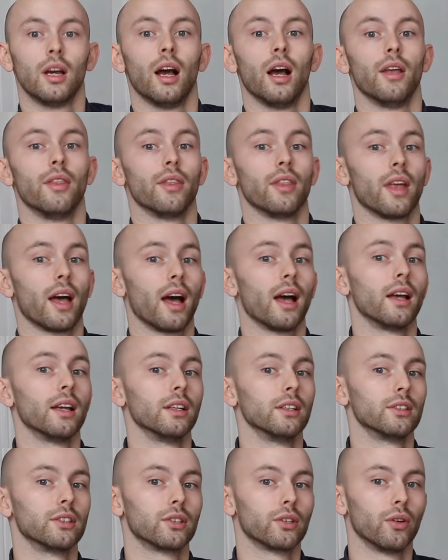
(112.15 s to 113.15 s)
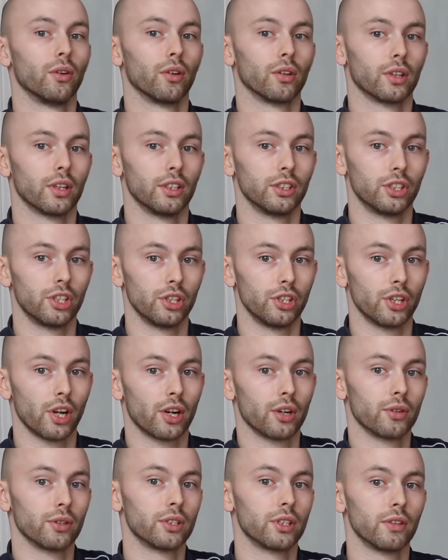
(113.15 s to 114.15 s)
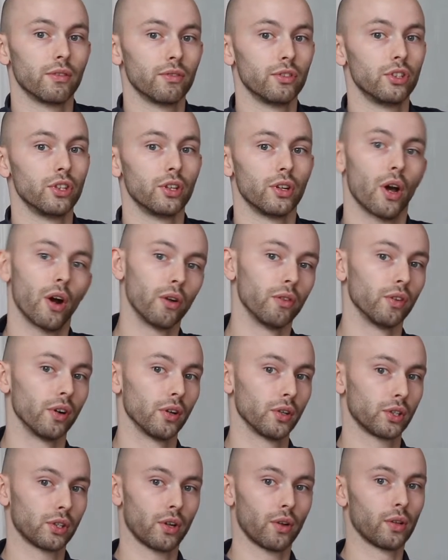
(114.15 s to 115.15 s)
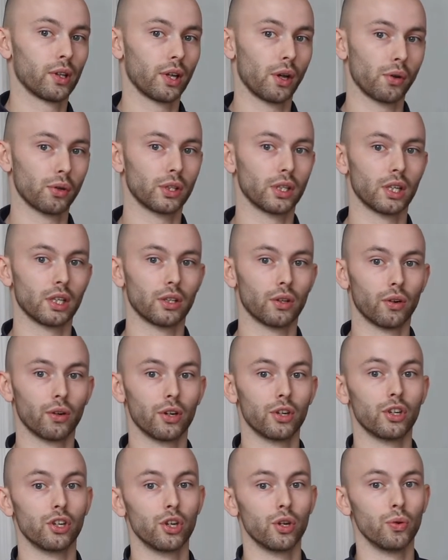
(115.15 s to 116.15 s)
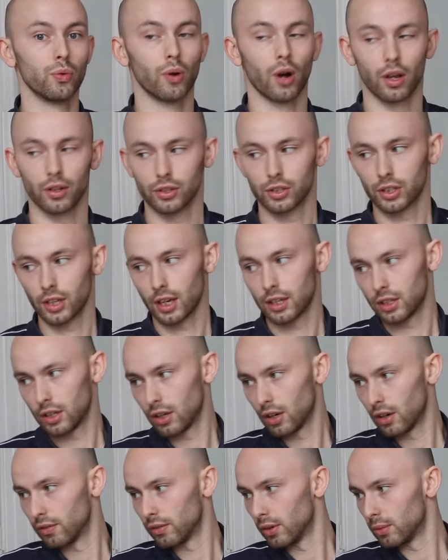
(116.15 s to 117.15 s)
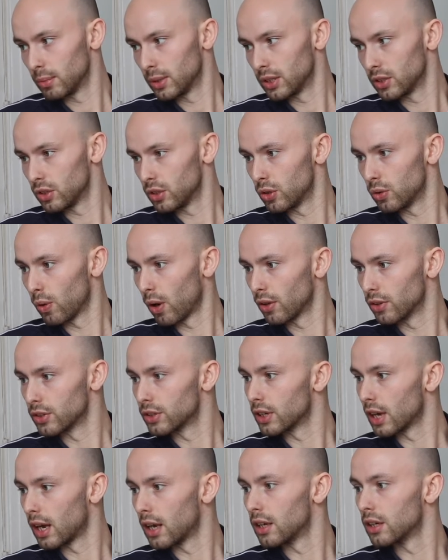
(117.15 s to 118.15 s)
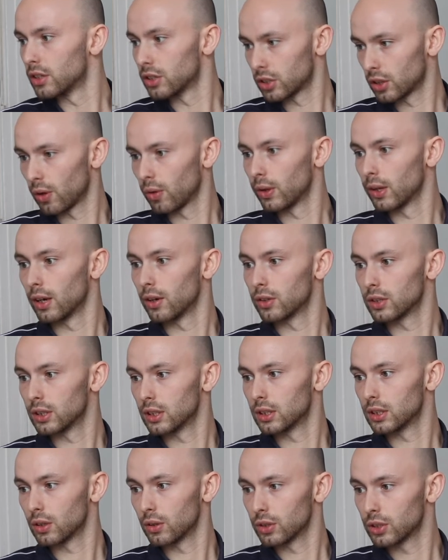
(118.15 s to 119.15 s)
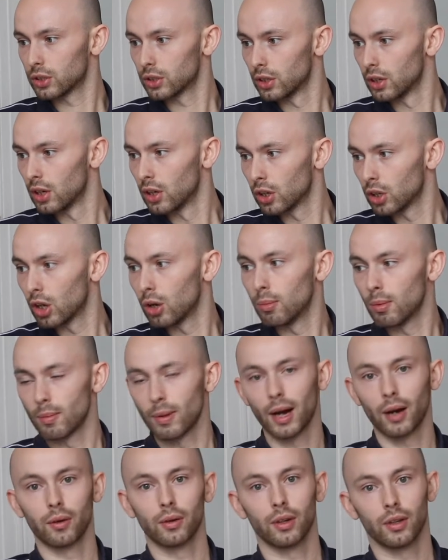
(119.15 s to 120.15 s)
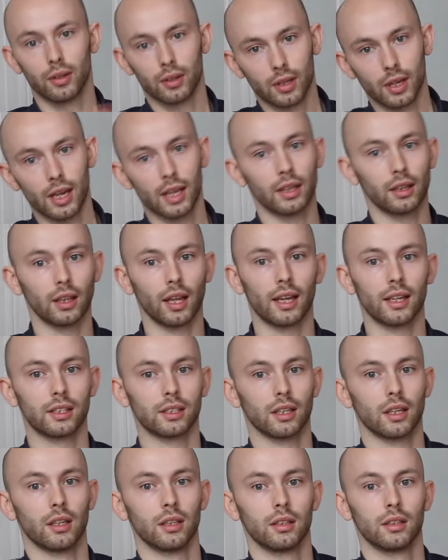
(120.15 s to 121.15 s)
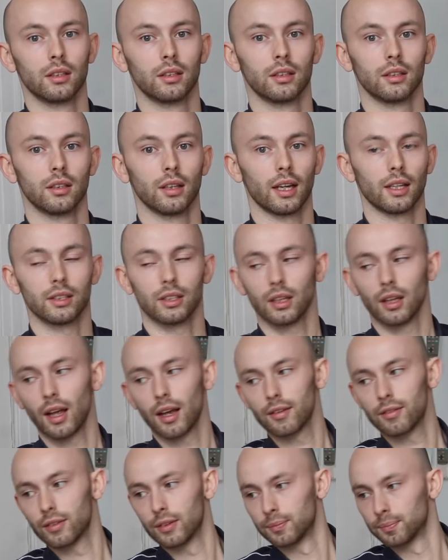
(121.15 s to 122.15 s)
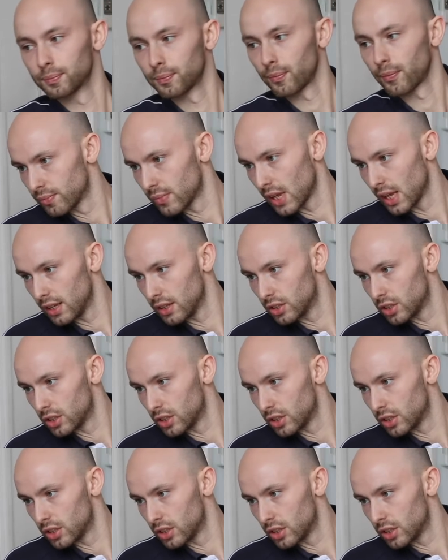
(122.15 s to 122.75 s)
and that is called a degenerative de novo scoliosis, or a new onset. De novo means new onset scoliosis, so it's come about in later life. In